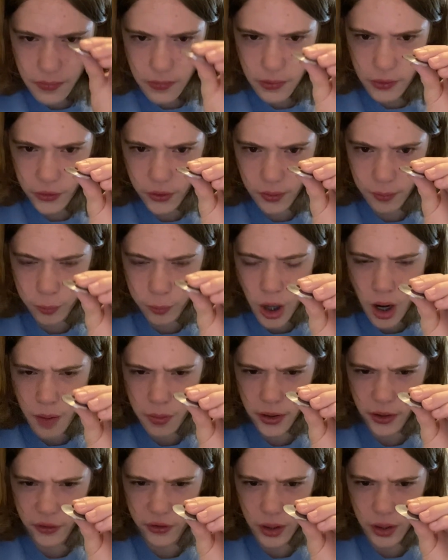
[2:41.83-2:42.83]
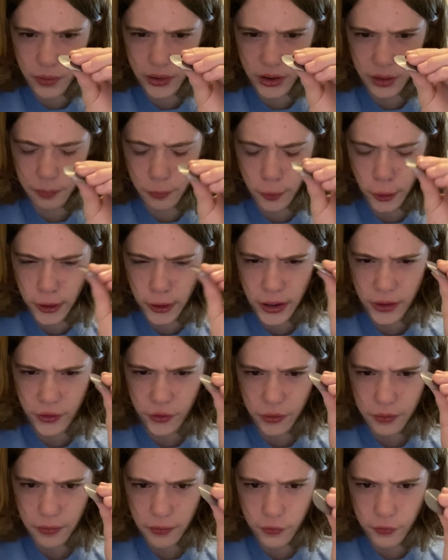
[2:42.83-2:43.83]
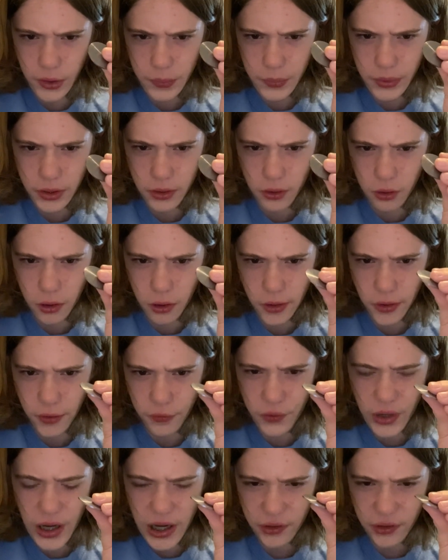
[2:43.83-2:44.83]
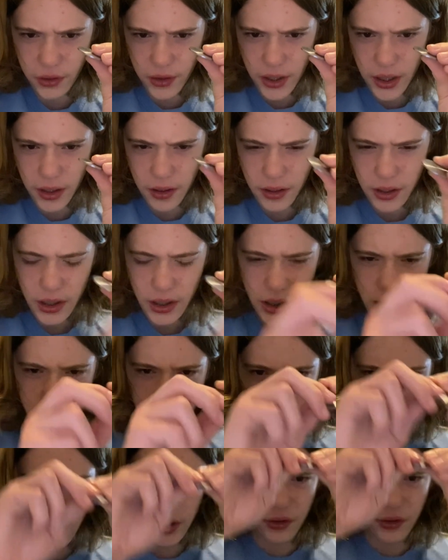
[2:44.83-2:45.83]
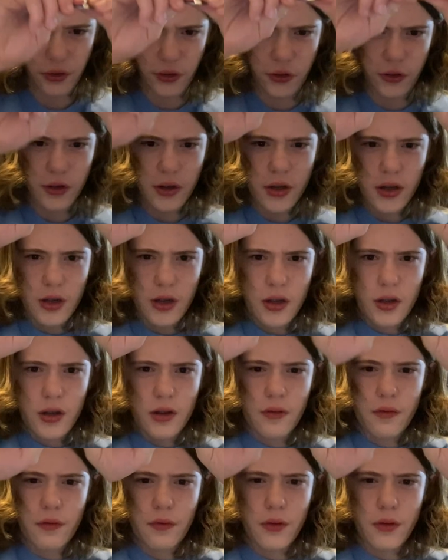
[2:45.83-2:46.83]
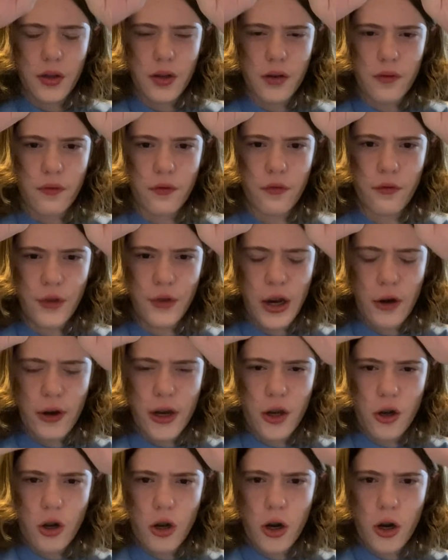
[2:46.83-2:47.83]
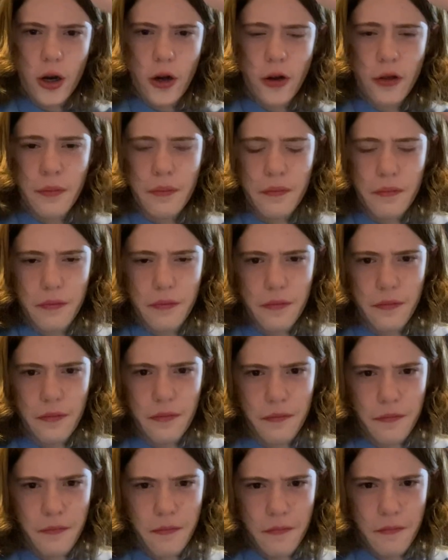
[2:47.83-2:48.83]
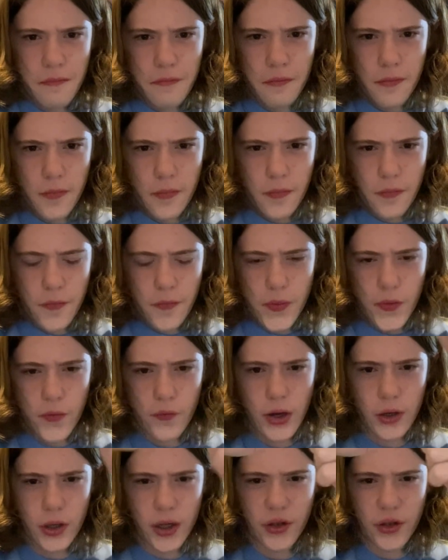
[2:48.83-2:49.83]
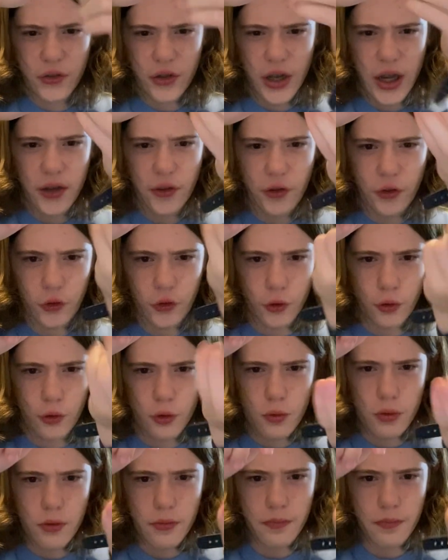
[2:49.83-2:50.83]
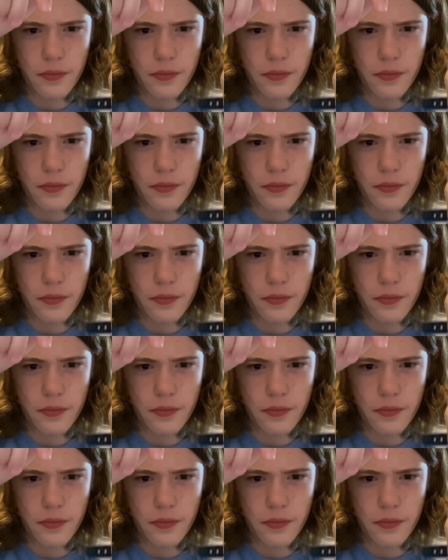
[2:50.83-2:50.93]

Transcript: some properties that we can predict from it are the fact that it's very hard, very dense too,